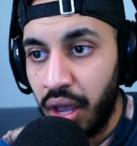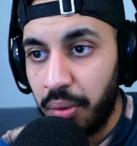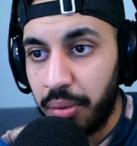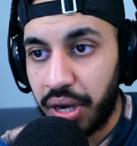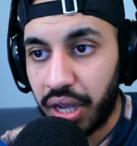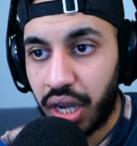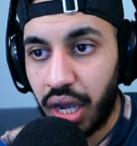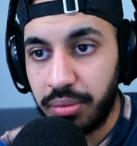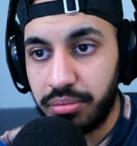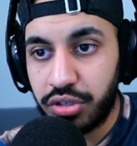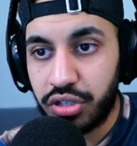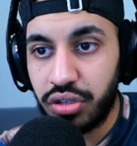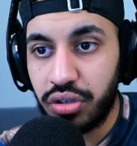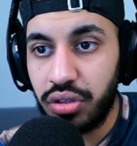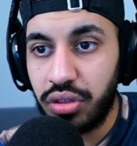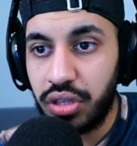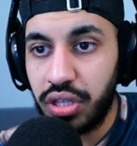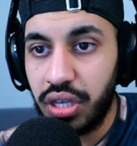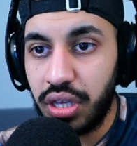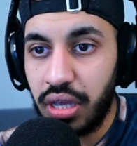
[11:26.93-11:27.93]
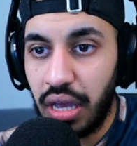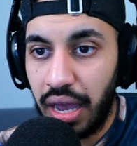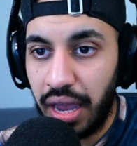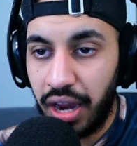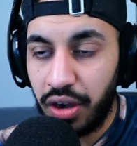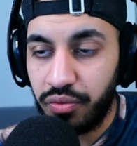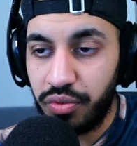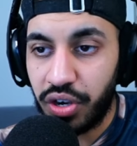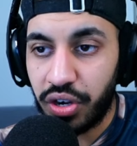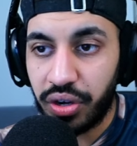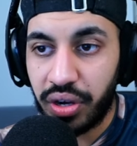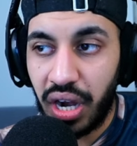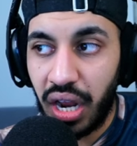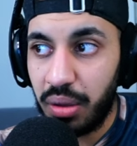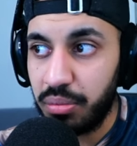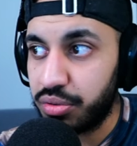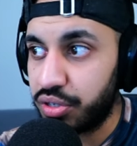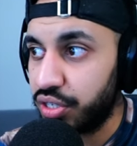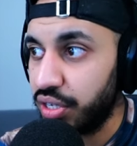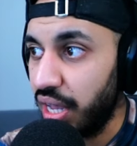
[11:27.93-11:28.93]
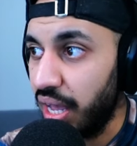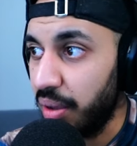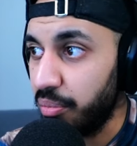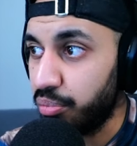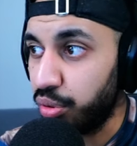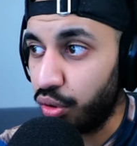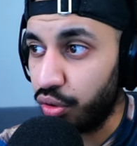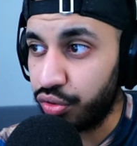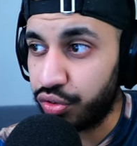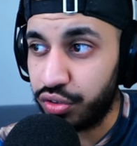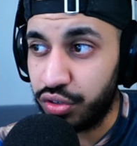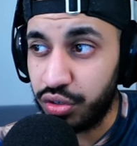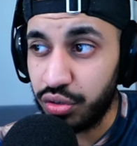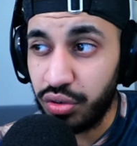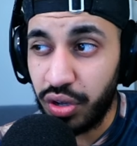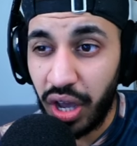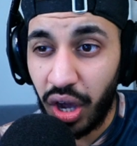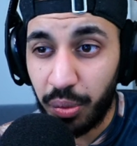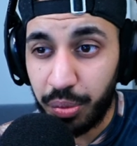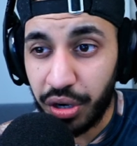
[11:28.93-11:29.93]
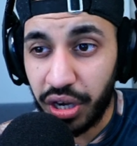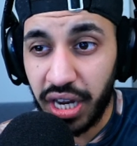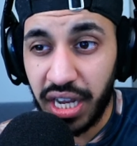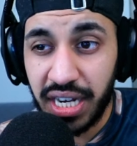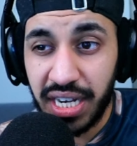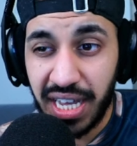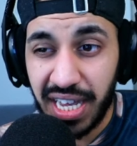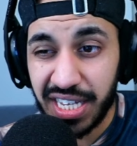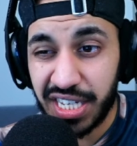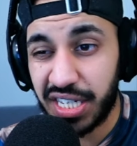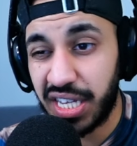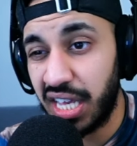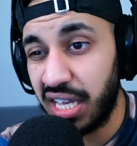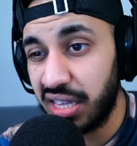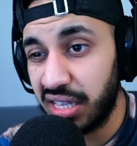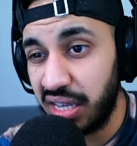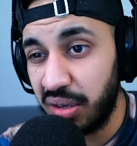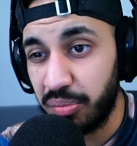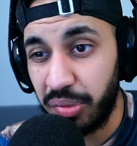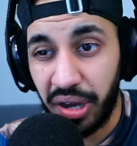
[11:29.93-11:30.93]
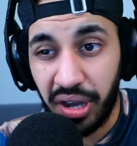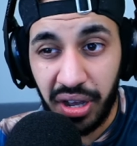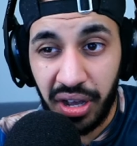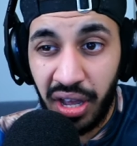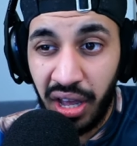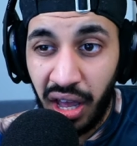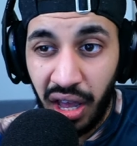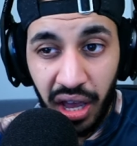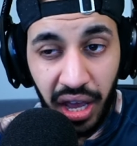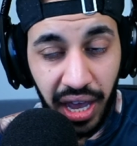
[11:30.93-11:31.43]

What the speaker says: When it comes to the rear grips, both do help your ADS slightly, but